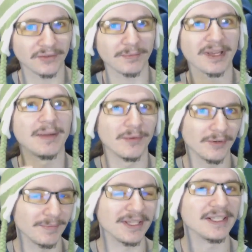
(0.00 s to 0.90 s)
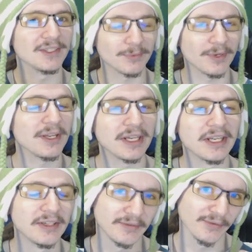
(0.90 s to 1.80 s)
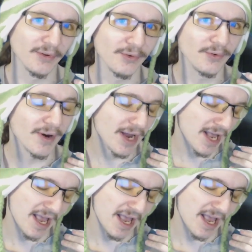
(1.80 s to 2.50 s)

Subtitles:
of the paperwork making its way through